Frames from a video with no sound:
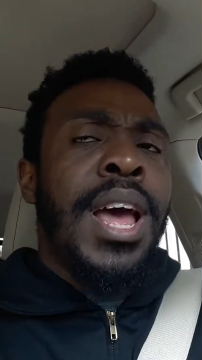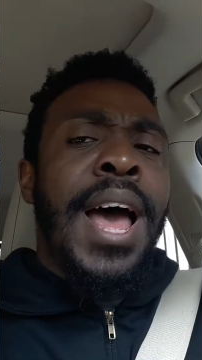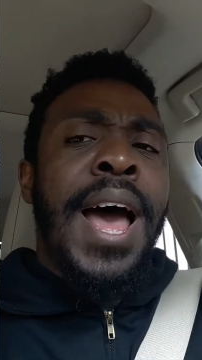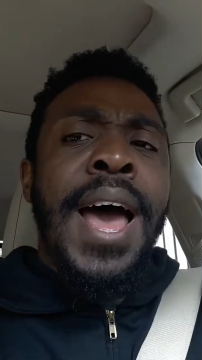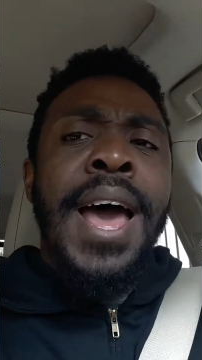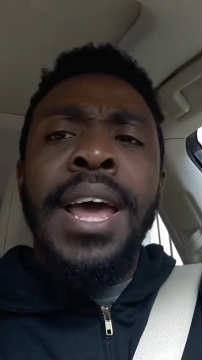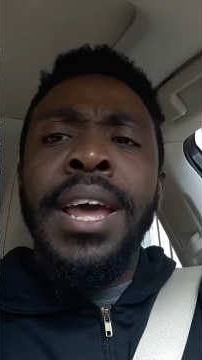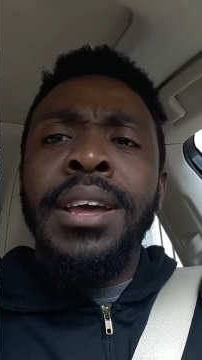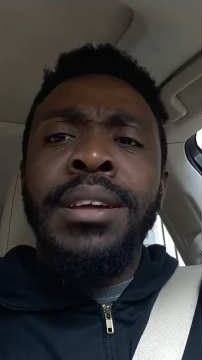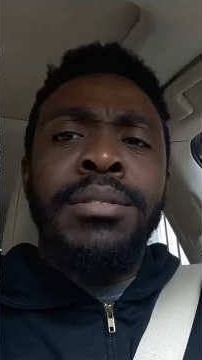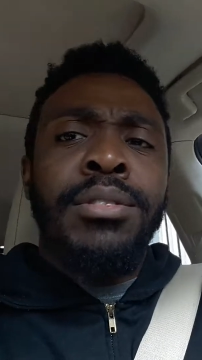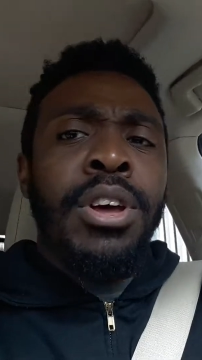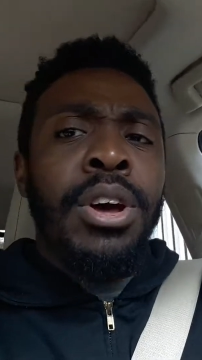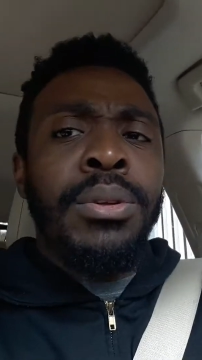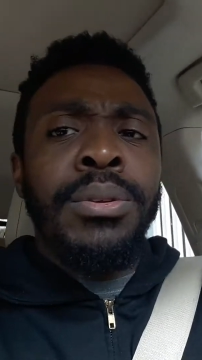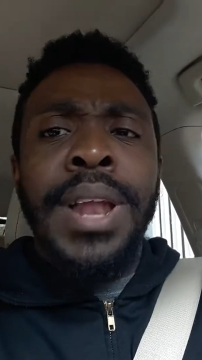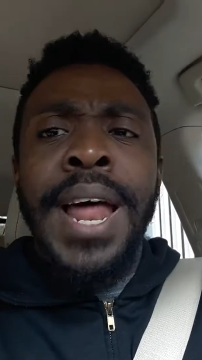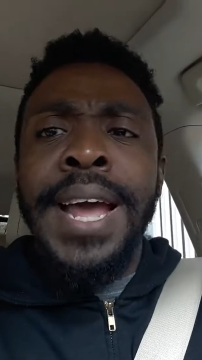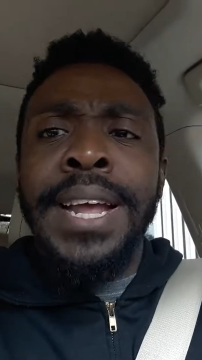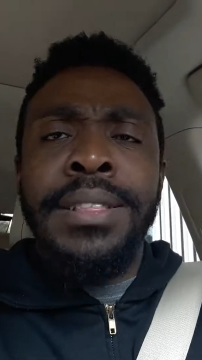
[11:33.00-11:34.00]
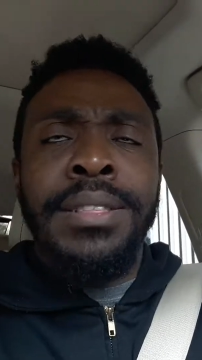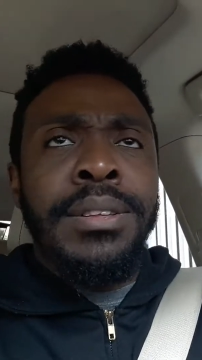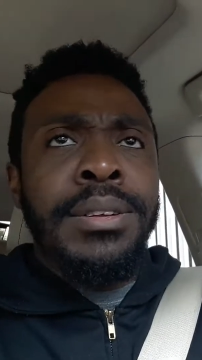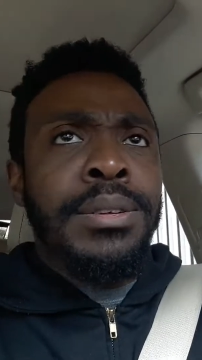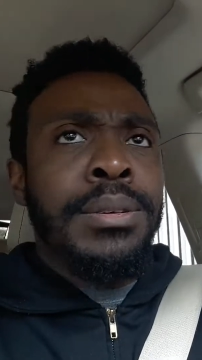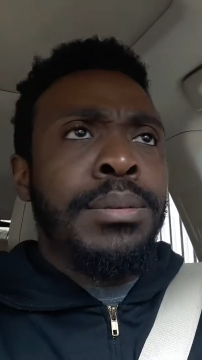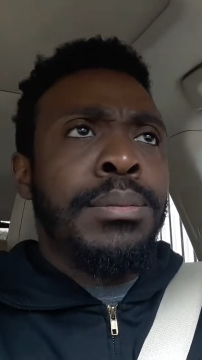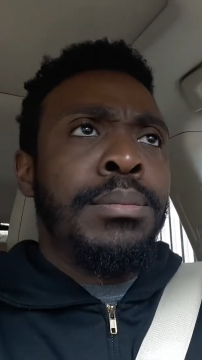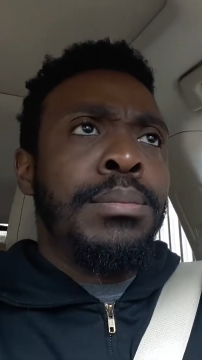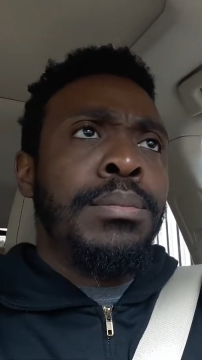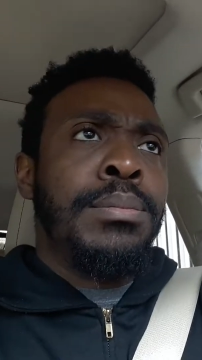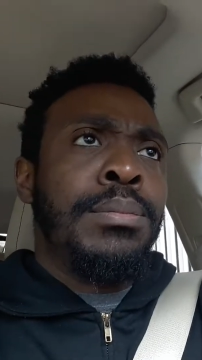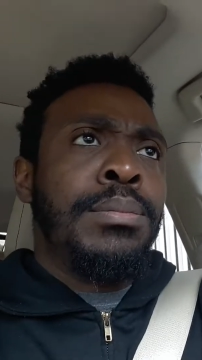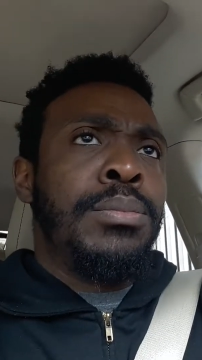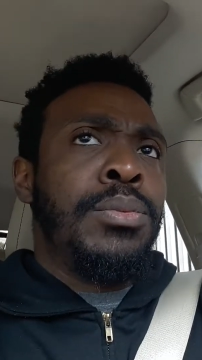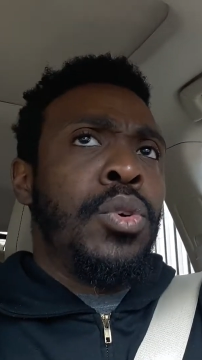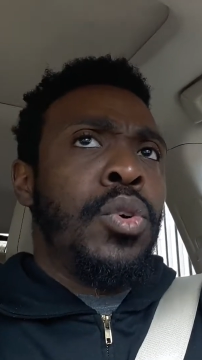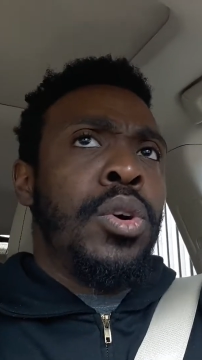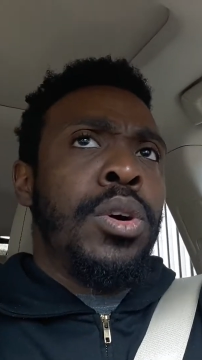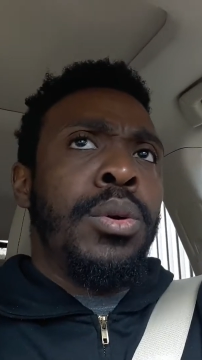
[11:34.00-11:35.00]
I don't like them,
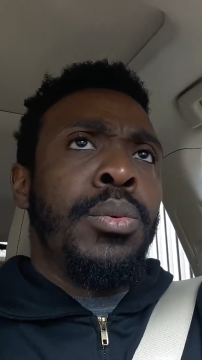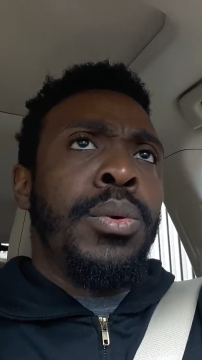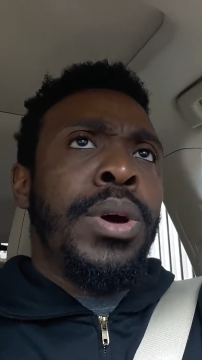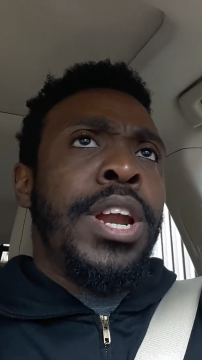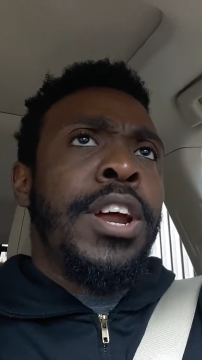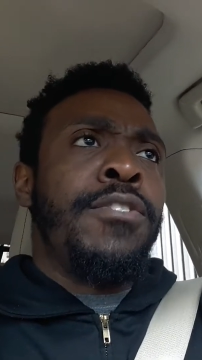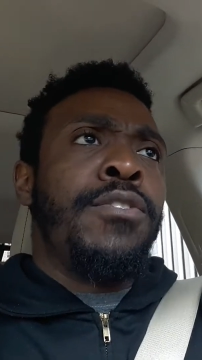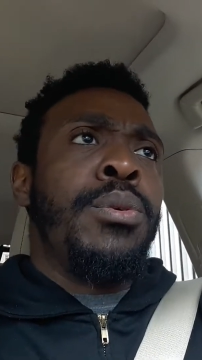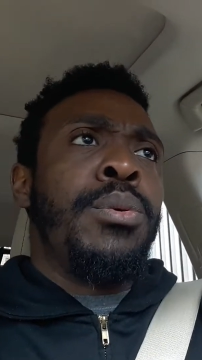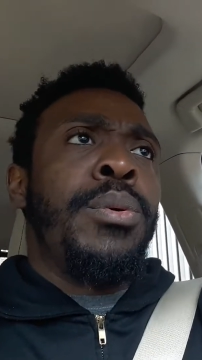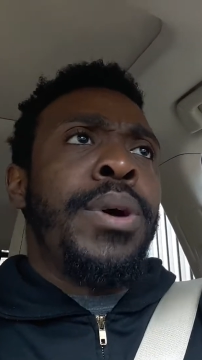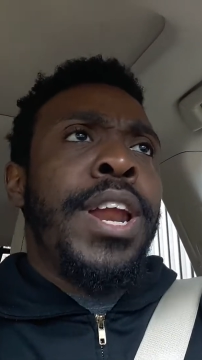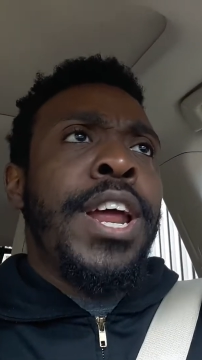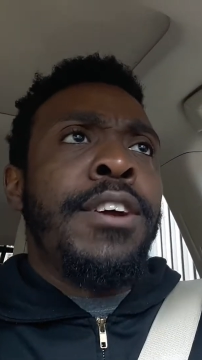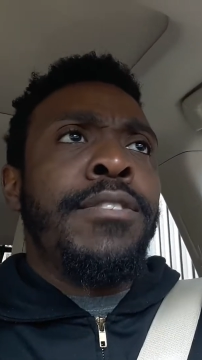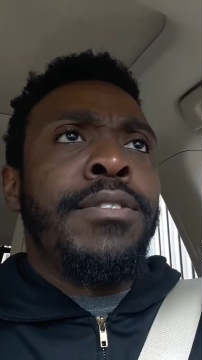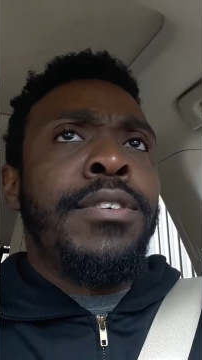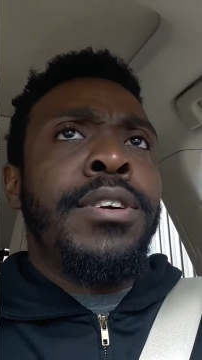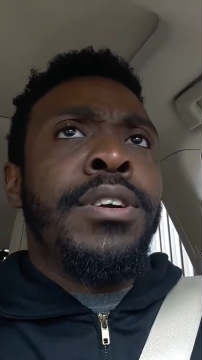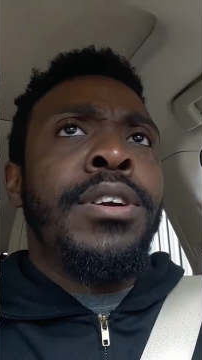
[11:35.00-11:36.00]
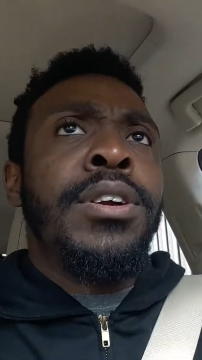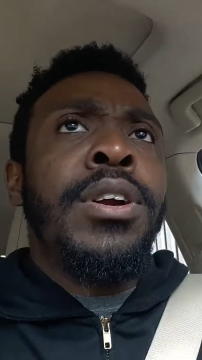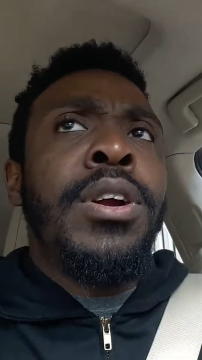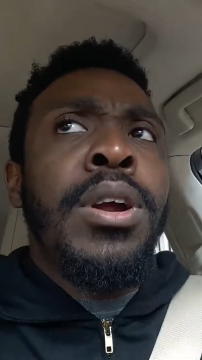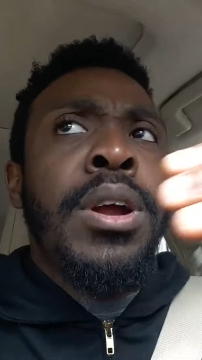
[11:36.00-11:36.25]
or whatever.